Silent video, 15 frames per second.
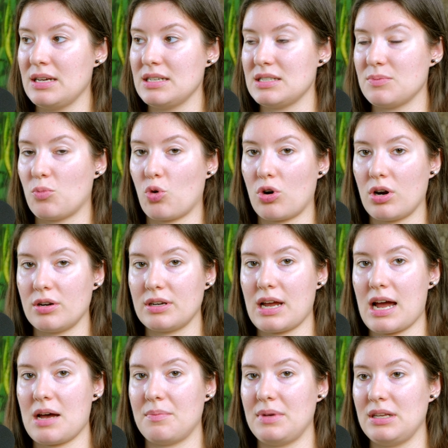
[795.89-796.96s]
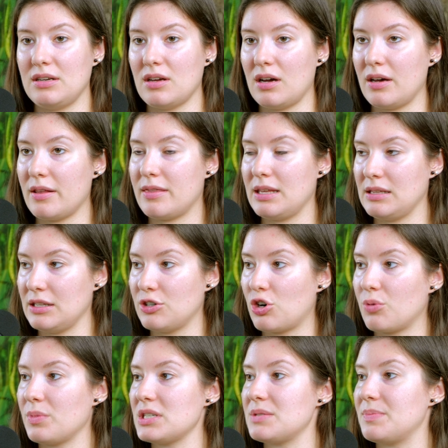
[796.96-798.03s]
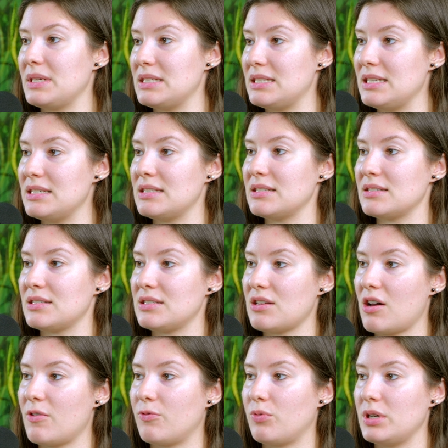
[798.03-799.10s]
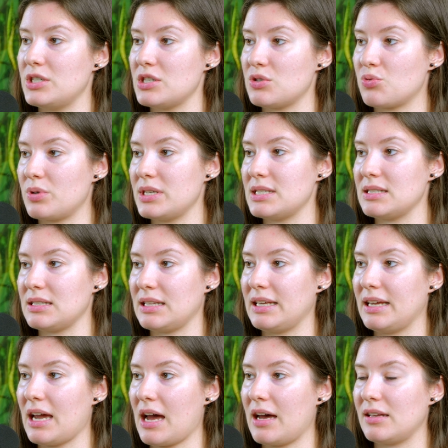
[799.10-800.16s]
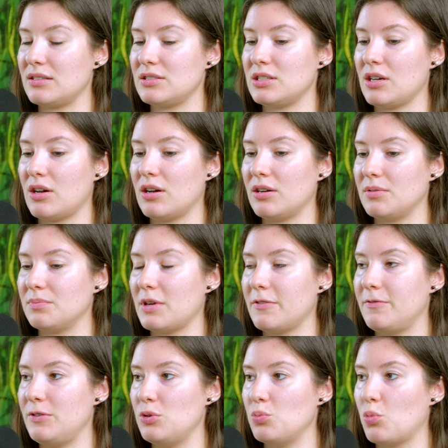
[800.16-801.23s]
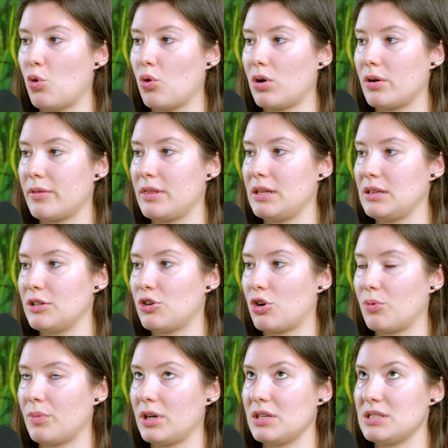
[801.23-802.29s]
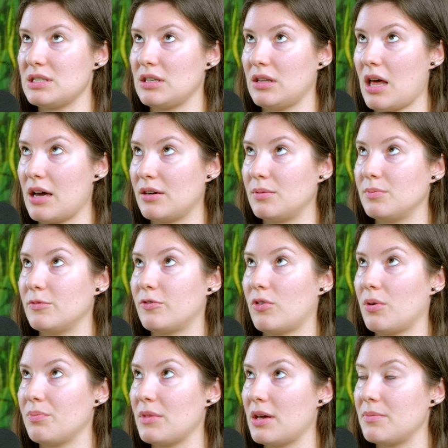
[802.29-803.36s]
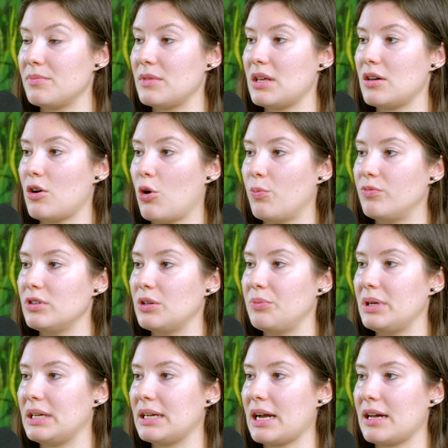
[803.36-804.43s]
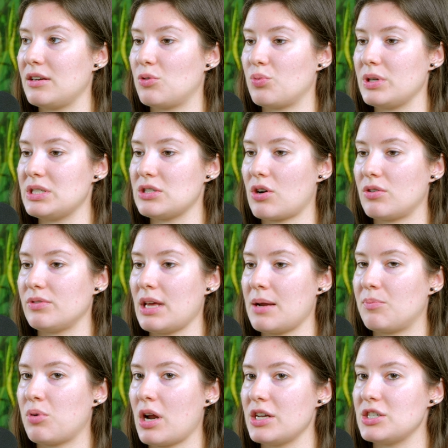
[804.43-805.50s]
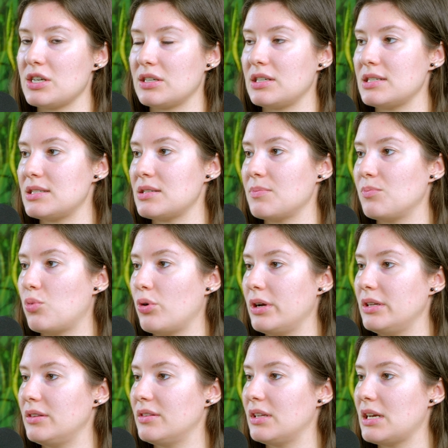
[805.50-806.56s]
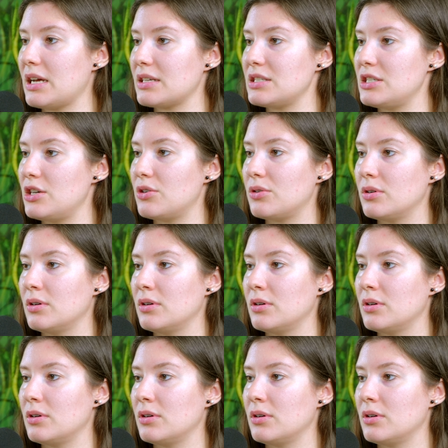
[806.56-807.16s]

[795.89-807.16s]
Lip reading: Some more uncommon Theloderma species and stuff. We just recently got a few more Theloderma stellatum from them that hopefully we can kind of restart that project at some point in the next year.